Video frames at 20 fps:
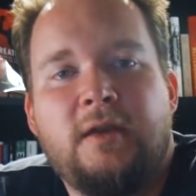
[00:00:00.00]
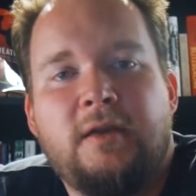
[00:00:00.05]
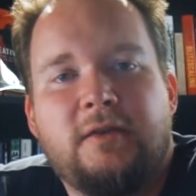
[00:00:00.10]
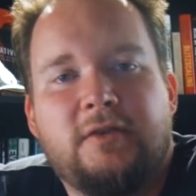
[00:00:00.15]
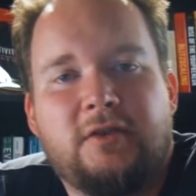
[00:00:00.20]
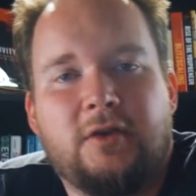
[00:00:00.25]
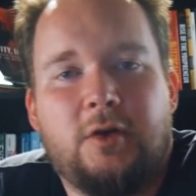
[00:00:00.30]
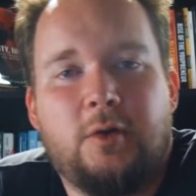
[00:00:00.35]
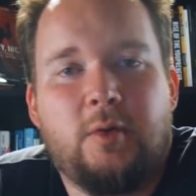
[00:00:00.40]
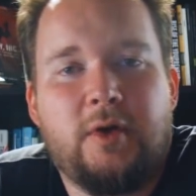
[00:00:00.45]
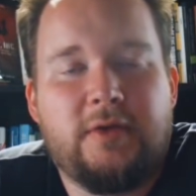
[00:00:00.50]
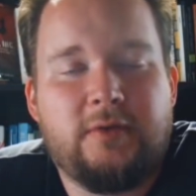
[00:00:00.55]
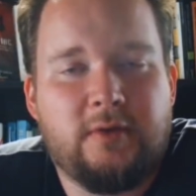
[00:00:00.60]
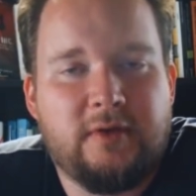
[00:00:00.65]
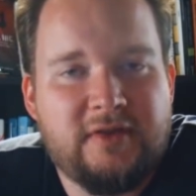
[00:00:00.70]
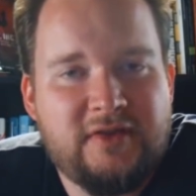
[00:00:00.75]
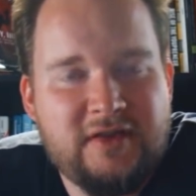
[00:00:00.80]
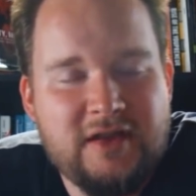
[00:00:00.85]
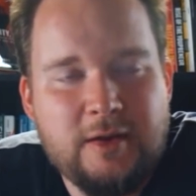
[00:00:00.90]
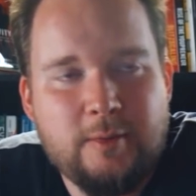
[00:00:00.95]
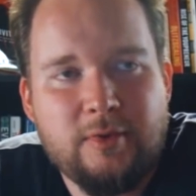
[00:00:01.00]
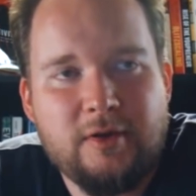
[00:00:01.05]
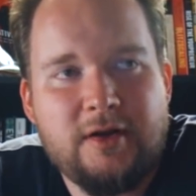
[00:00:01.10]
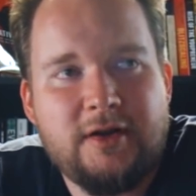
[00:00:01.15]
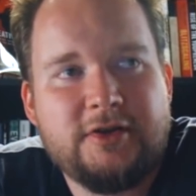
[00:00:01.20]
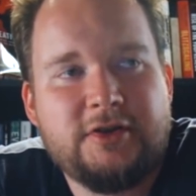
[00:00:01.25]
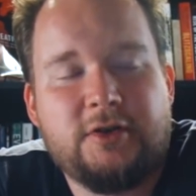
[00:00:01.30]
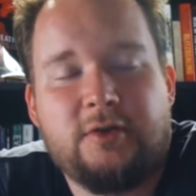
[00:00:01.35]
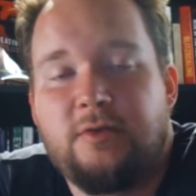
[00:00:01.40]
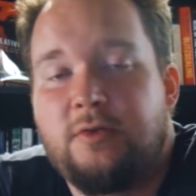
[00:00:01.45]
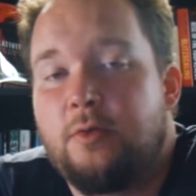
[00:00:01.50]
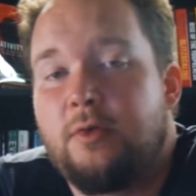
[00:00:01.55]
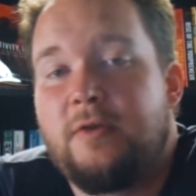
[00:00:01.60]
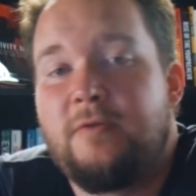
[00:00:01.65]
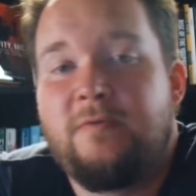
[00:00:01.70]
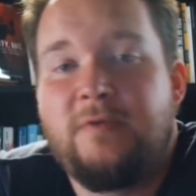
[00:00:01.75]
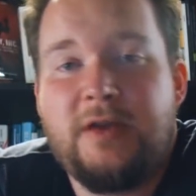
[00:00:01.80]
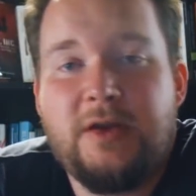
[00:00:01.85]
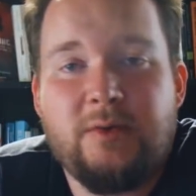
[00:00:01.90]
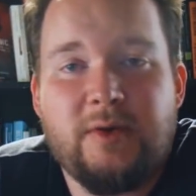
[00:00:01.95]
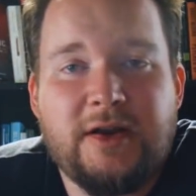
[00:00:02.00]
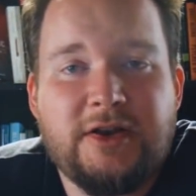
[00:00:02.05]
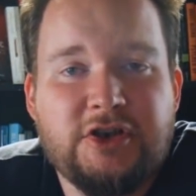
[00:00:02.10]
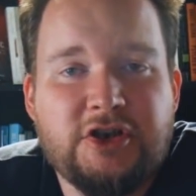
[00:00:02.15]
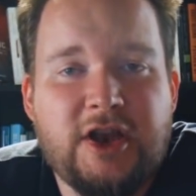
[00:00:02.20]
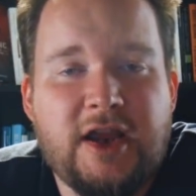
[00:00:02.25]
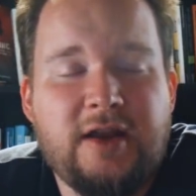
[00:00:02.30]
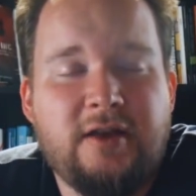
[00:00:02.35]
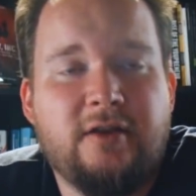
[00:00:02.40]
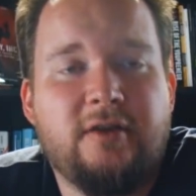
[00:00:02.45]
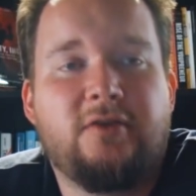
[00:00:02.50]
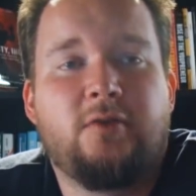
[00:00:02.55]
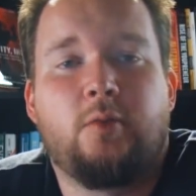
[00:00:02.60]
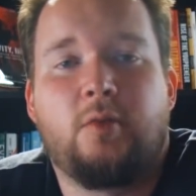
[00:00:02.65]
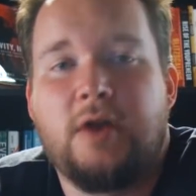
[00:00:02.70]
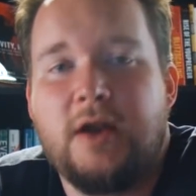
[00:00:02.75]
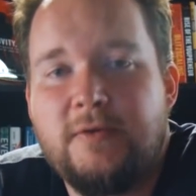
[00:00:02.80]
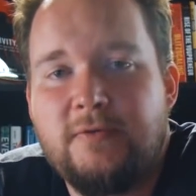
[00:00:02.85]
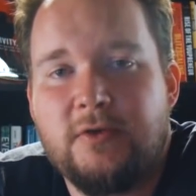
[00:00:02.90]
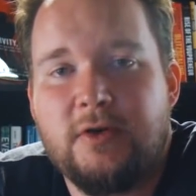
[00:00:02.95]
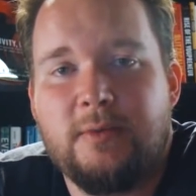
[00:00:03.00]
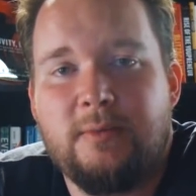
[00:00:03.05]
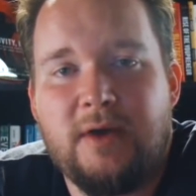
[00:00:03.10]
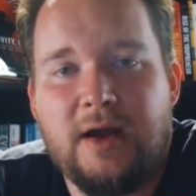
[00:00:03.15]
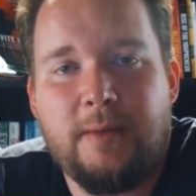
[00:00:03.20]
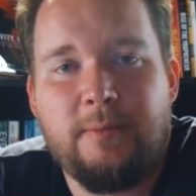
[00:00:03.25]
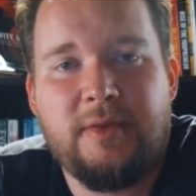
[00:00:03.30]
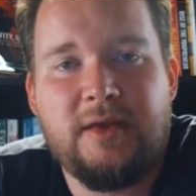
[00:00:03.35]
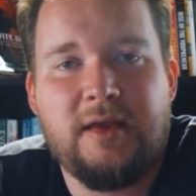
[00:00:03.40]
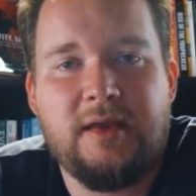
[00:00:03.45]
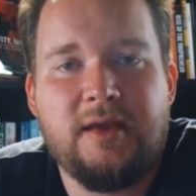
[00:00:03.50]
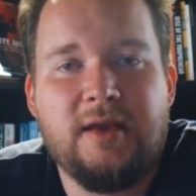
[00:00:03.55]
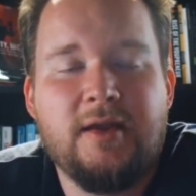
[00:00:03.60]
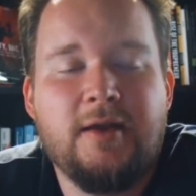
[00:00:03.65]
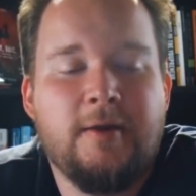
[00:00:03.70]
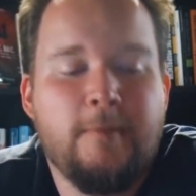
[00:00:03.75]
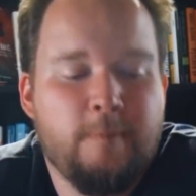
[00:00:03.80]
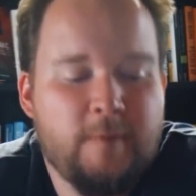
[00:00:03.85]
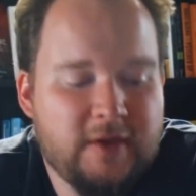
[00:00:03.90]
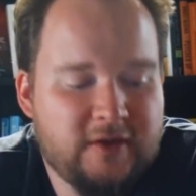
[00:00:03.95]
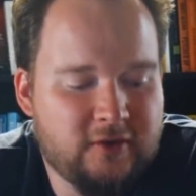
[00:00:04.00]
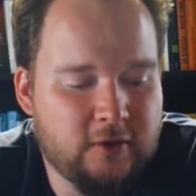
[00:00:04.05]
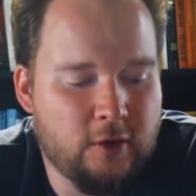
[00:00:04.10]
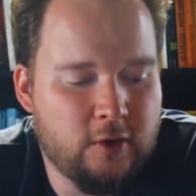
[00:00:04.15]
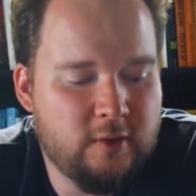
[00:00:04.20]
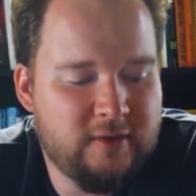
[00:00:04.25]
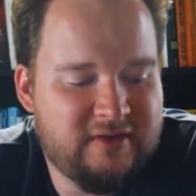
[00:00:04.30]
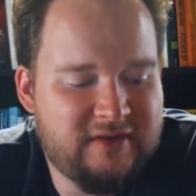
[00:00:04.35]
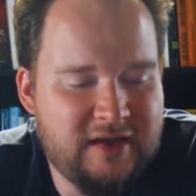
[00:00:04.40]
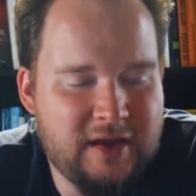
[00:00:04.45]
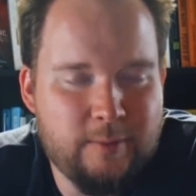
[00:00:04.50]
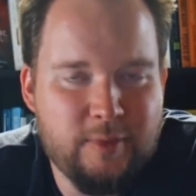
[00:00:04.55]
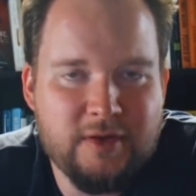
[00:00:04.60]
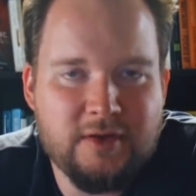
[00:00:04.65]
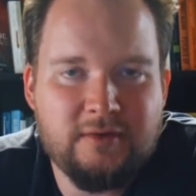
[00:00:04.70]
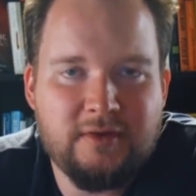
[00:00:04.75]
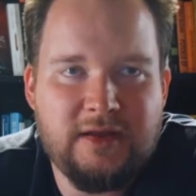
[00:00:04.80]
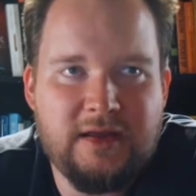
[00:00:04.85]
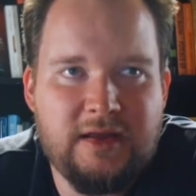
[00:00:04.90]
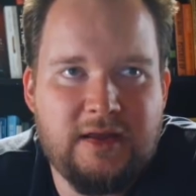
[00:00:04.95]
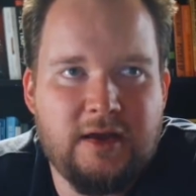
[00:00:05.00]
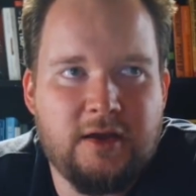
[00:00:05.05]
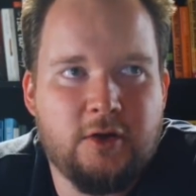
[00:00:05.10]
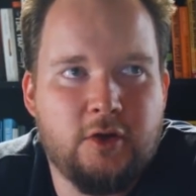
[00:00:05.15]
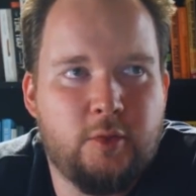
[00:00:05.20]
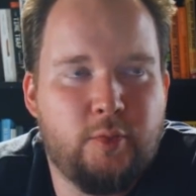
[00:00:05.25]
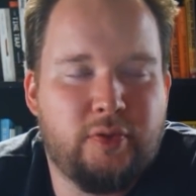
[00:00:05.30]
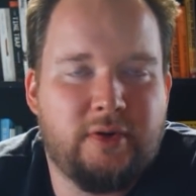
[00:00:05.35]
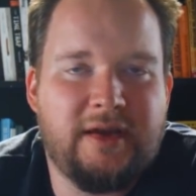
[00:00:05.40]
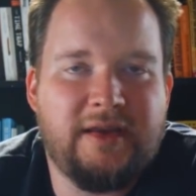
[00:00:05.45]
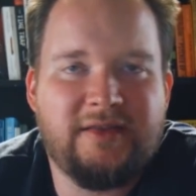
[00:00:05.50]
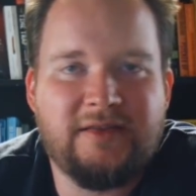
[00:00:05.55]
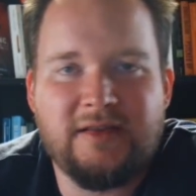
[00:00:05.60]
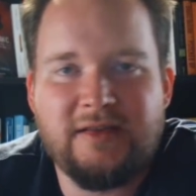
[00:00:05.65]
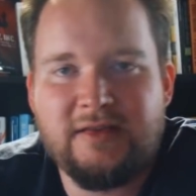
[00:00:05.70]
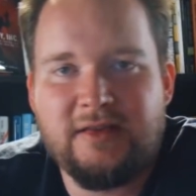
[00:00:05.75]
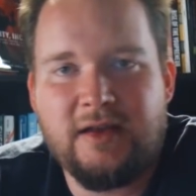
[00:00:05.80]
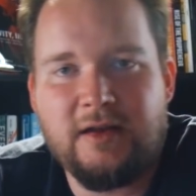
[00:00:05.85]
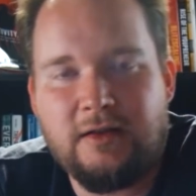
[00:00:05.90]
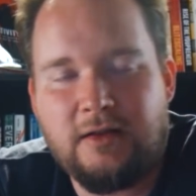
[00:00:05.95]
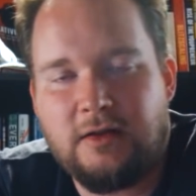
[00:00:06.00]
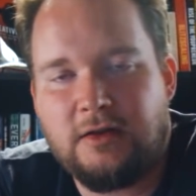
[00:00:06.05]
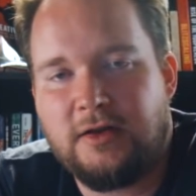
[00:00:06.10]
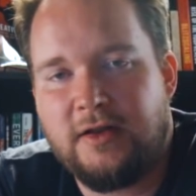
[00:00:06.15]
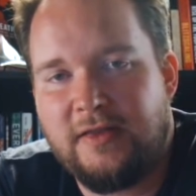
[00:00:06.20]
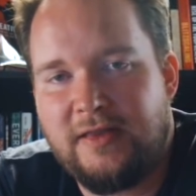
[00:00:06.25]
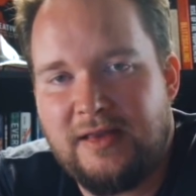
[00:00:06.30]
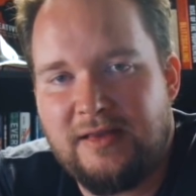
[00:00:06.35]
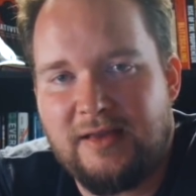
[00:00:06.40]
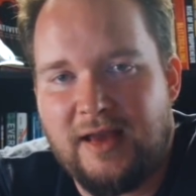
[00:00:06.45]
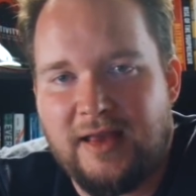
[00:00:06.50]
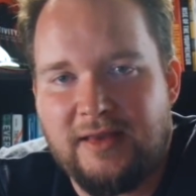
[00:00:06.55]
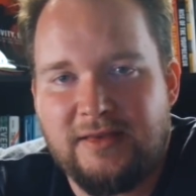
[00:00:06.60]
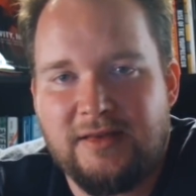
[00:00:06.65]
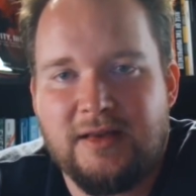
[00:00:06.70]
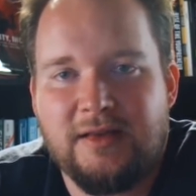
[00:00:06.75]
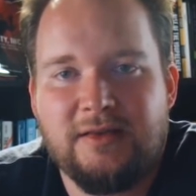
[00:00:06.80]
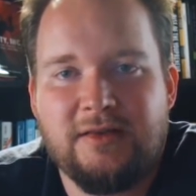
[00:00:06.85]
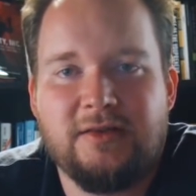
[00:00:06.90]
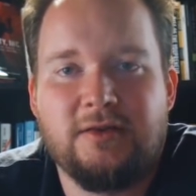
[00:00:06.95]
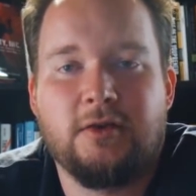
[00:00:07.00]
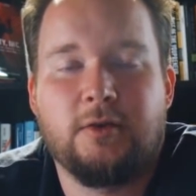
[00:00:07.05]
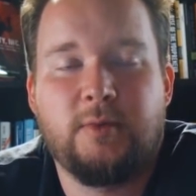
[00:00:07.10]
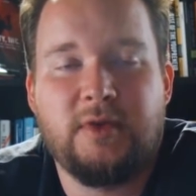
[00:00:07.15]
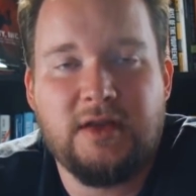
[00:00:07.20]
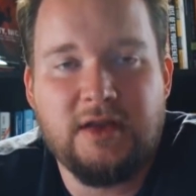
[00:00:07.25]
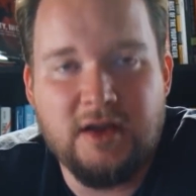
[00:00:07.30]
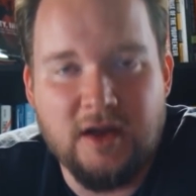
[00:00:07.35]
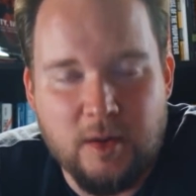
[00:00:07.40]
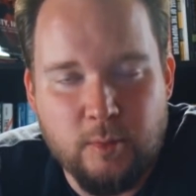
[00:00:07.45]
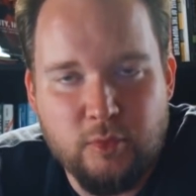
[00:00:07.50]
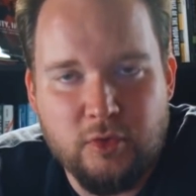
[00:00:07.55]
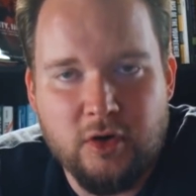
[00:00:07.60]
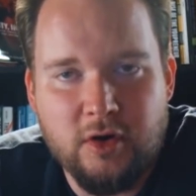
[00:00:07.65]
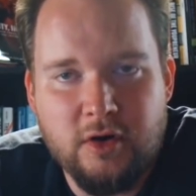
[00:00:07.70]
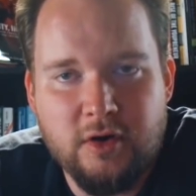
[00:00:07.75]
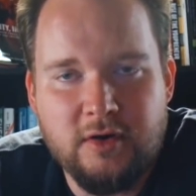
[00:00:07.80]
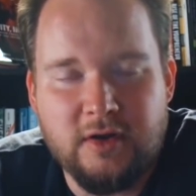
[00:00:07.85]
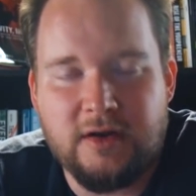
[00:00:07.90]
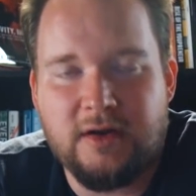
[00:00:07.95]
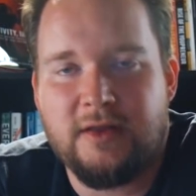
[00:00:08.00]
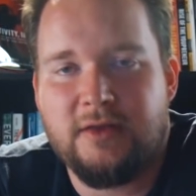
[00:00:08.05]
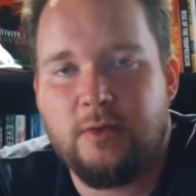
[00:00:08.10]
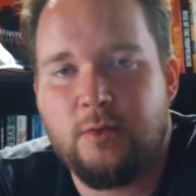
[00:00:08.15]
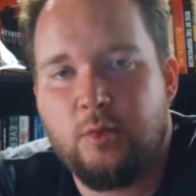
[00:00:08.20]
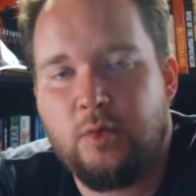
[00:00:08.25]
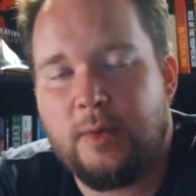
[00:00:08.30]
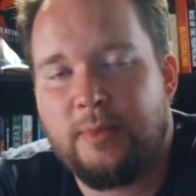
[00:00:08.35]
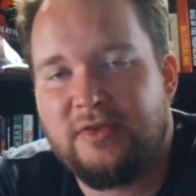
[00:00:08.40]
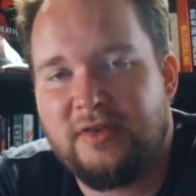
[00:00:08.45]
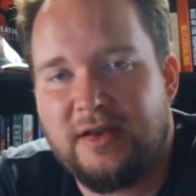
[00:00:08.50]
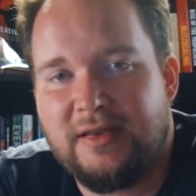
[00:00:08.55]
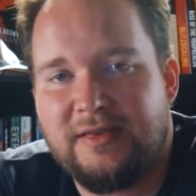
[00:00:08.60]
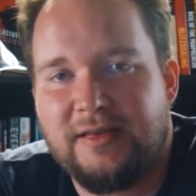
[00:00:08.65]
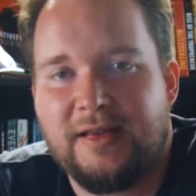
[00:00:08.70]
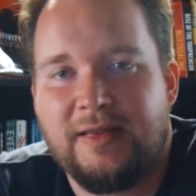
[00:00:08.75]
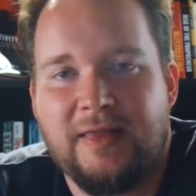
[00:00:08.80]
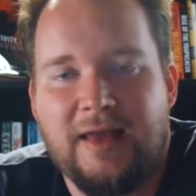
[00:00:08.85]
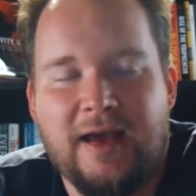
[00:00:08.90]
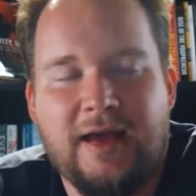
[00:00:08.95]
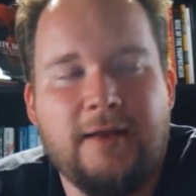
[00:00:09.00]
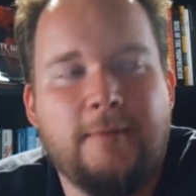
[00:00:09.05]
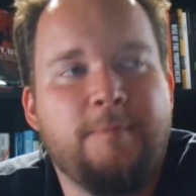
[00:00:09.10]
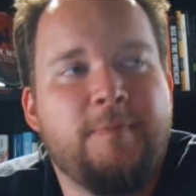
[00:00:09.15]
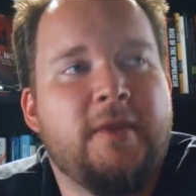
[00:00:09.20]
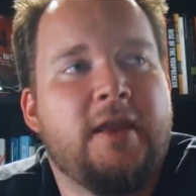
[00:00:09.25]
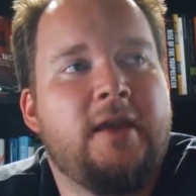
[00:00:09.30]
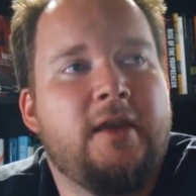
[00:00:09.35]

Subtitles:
So whether it's ZBrush or doing V-Ray shaders, whatever it might be. So typically a good place to sell a lot of these assets is going to be Gumroad and other websites like that.